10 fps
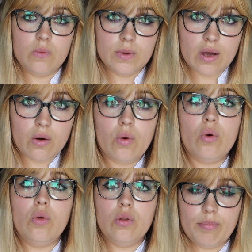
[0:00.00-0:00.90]
we are
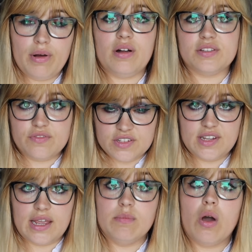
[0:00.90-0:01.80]
all part of the
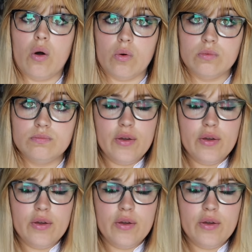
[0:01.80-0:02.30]
same whole.